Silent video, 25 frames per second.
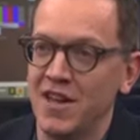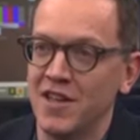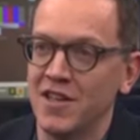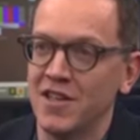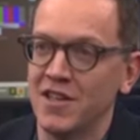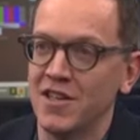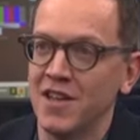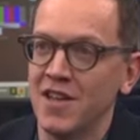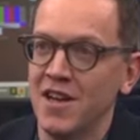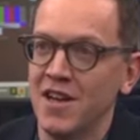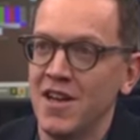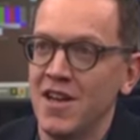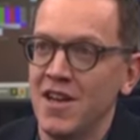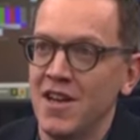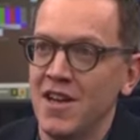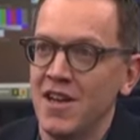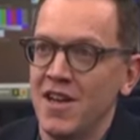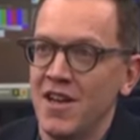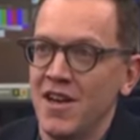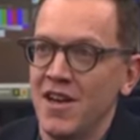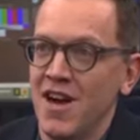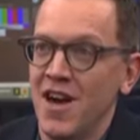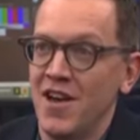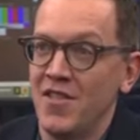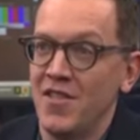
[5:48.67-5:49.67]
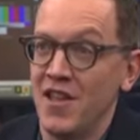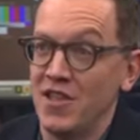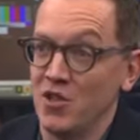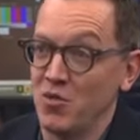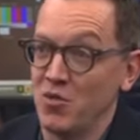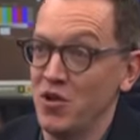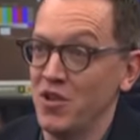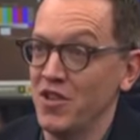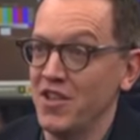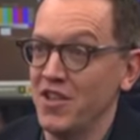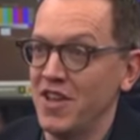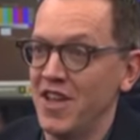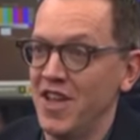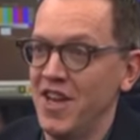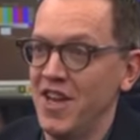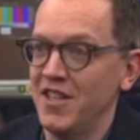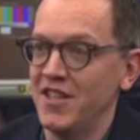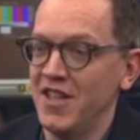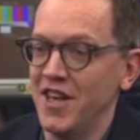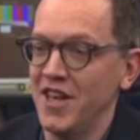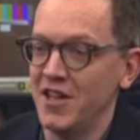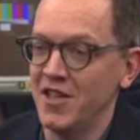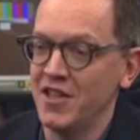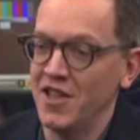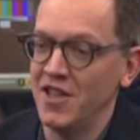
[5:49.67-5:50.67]
And that's one of the
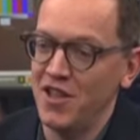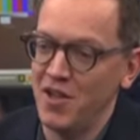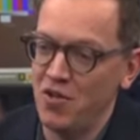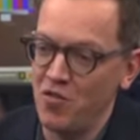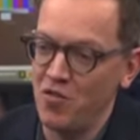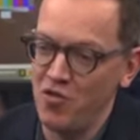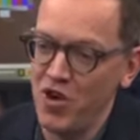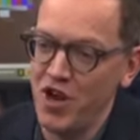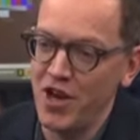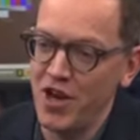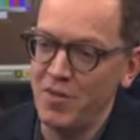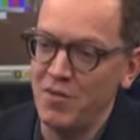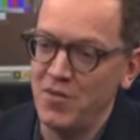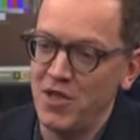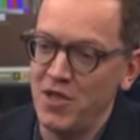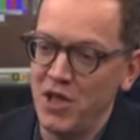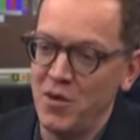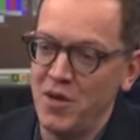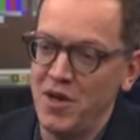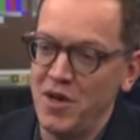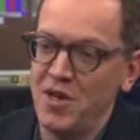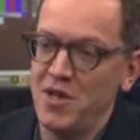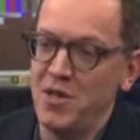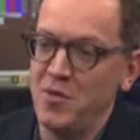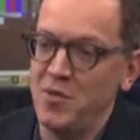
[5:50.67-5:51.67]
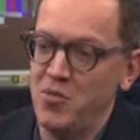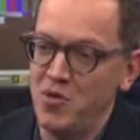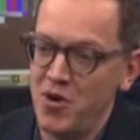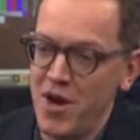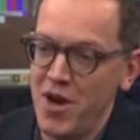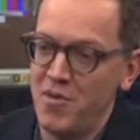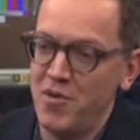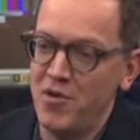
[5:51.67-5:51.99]
keys, actually the run up to it, the